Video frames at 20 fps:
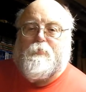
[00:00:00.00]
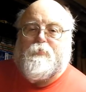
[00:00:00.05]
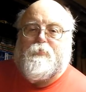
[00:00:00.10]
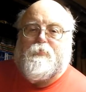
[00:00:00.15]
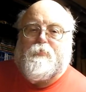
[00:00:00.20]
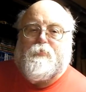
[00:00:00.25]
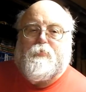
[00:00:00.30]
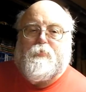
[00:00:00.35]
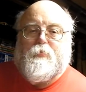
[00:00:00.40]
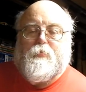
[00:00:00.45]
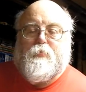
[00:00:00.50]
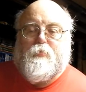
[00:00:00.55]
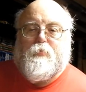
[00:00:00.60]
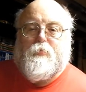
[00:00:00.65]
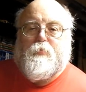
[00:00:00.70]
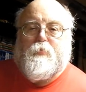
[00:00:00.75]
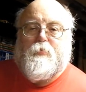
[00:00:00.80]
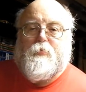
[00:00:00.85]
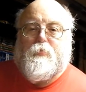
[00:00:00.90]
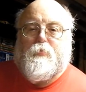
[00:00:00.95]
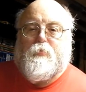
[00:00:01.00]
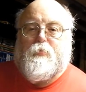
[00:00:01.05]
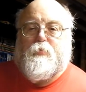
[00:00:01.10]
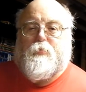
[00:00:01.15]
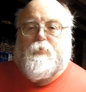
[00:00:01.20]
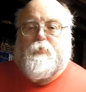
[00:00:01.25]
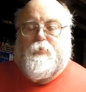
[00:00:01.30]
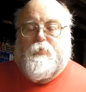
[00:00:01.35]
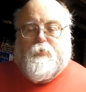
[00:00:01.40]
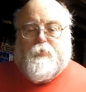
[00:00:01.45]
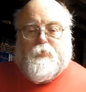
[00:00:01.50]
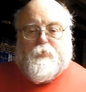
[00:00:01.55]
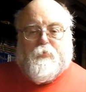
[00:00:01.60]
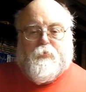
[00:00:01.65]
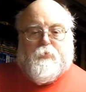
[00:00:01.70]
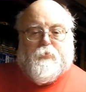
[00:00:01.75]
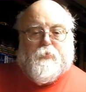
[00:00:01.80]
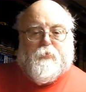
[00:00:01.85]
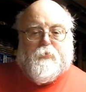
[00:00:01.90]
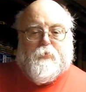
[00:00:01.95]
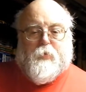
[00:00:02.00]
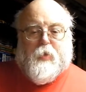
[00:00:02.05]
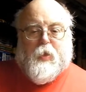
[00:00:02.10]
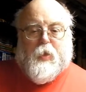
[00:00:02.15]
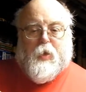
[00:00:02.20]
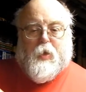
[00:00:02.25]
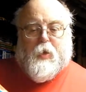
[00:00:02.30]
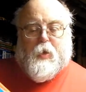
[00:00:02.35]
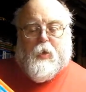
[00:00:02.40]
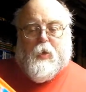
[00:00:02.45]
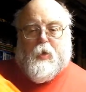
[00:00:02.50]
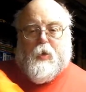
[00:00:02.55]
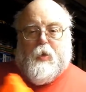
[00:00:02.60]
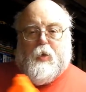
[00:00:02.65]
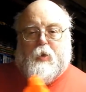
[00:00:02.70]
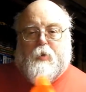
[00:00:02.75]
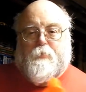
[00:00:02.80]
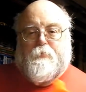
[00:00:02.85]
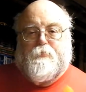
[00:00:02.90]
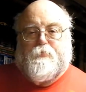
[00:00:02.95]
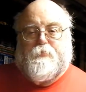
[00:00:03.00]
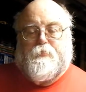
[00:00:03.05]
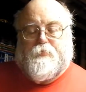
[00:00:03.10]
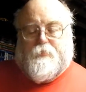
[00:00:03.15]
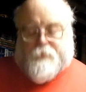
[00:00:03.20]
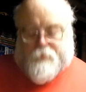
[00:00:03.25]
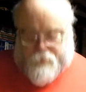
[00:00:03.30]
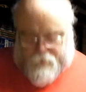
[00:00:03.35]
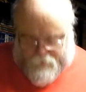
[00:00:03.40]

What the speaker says: No one is speaking in this clip.